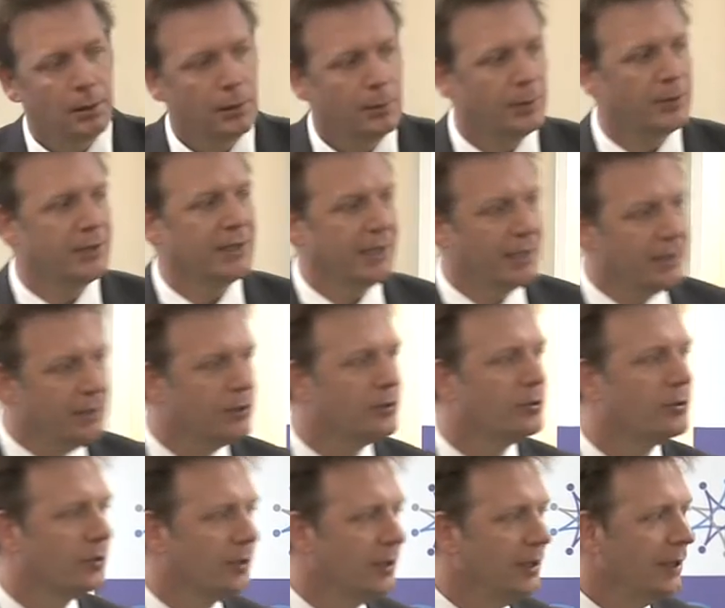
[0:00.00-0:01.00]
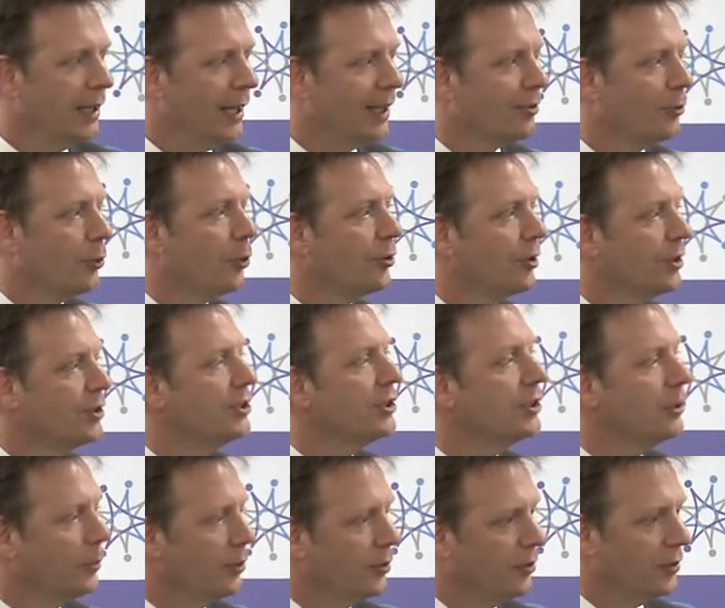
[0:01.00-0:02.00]
But the industry has lost
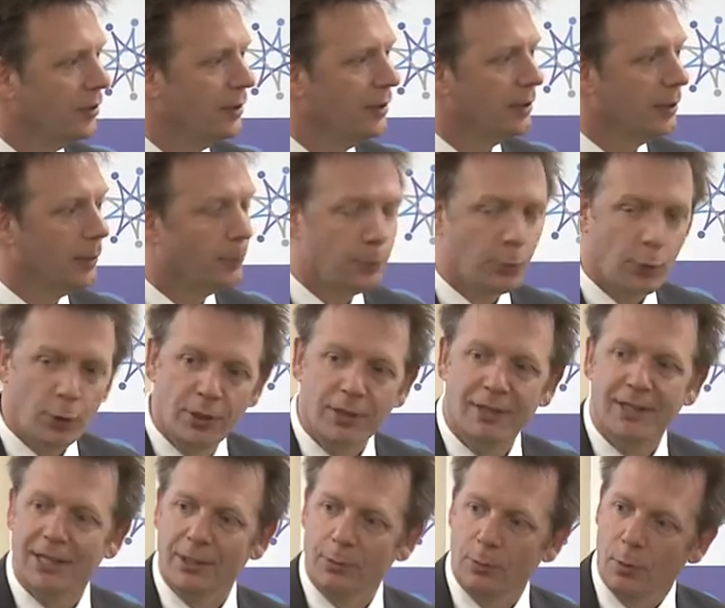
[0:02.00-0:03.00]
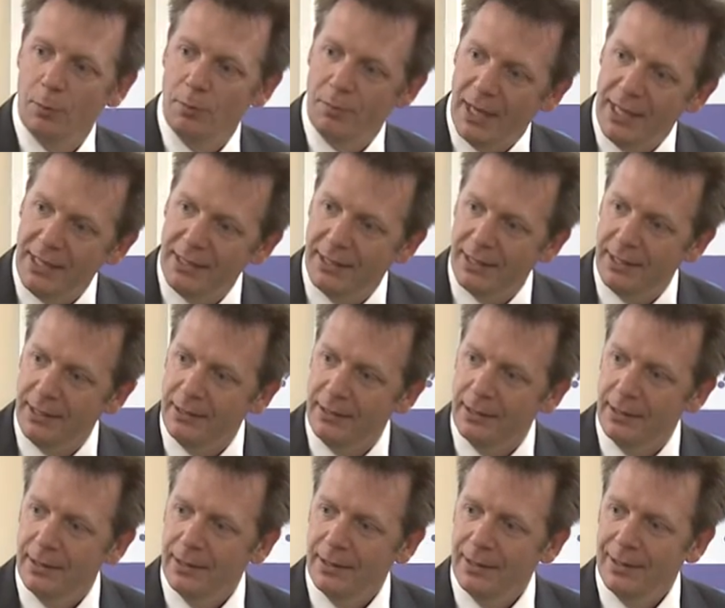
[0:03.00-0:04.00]
legitimacy. The product that they were making
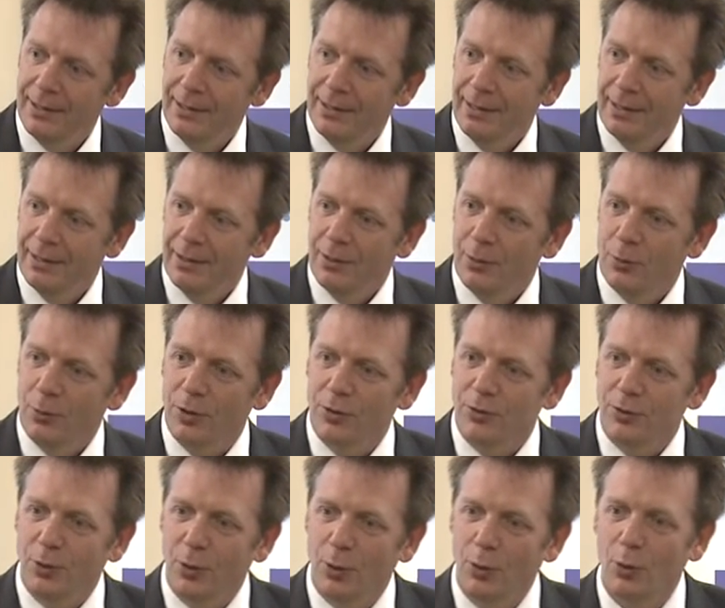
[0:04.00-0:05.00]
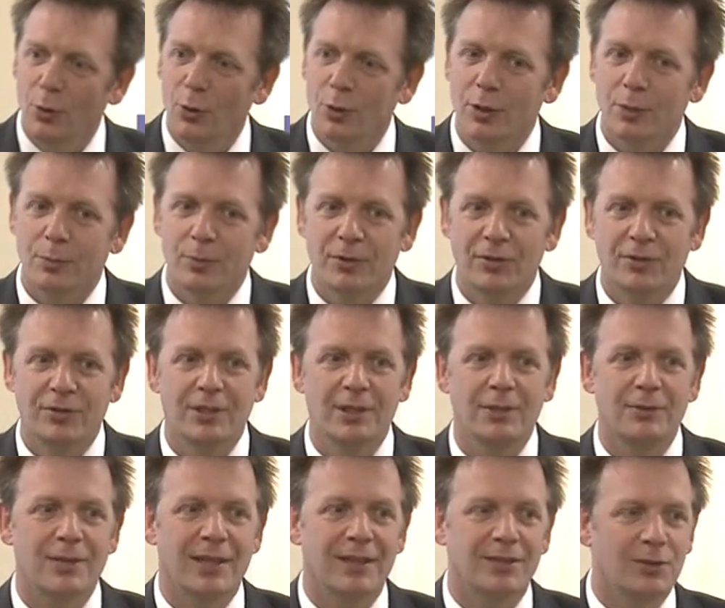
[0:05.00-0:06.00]
was no longer
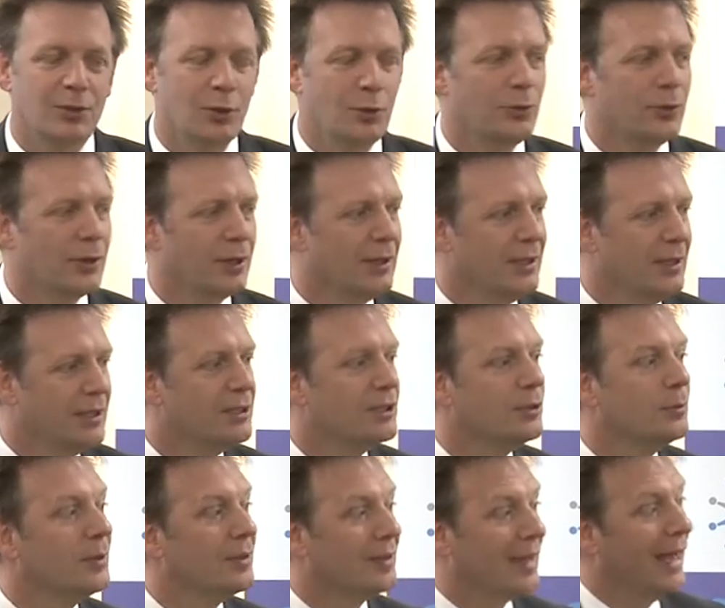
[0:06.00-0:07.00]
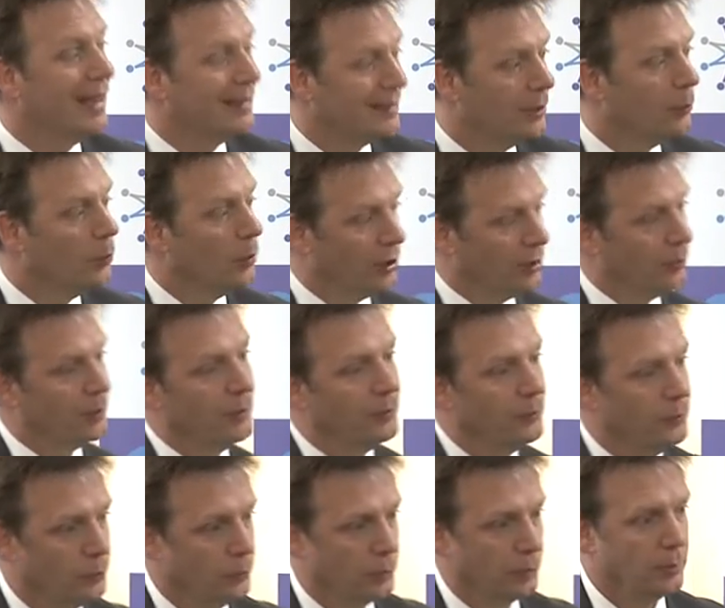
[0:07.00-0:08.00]
perceived as so very legitimate as it was
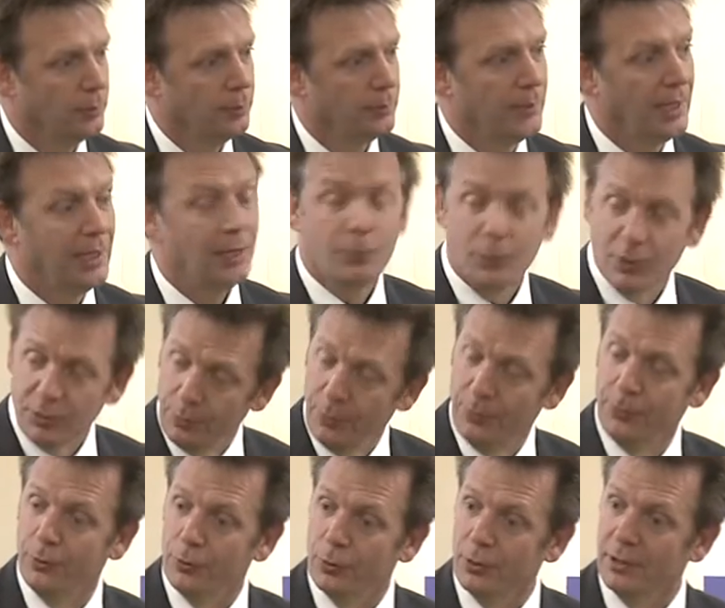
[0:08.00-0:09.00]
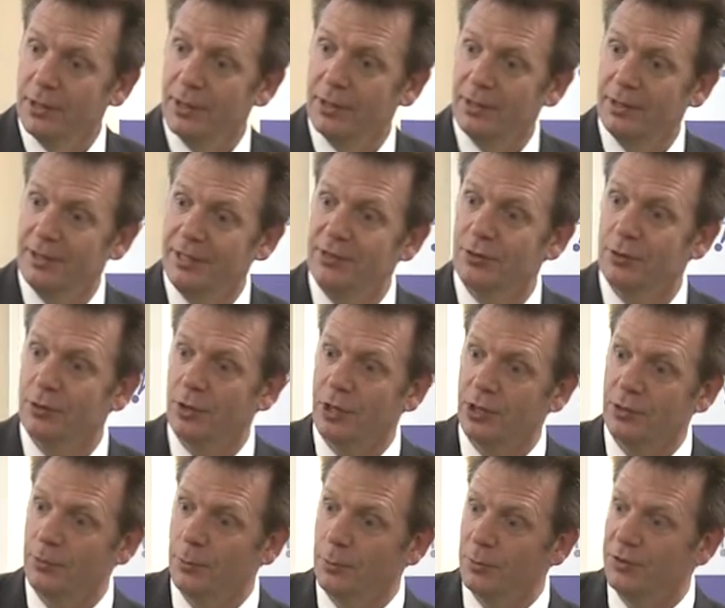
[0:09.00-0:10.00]
before. And it was before that the diesel
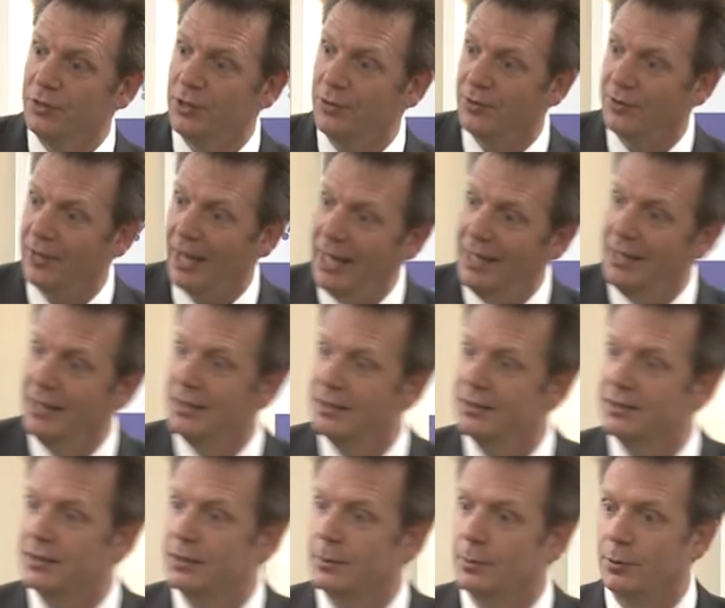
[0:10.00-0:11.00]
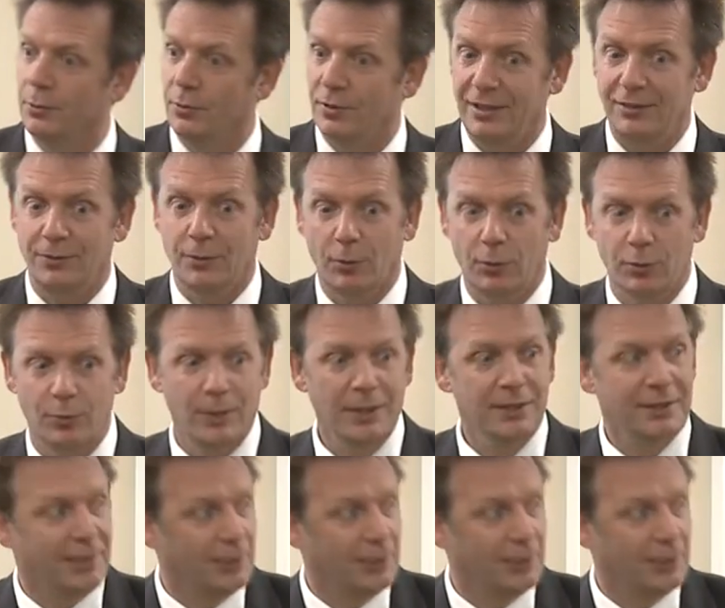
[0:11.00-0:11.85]
cars were perceived as highly legitimate. It was even almost better.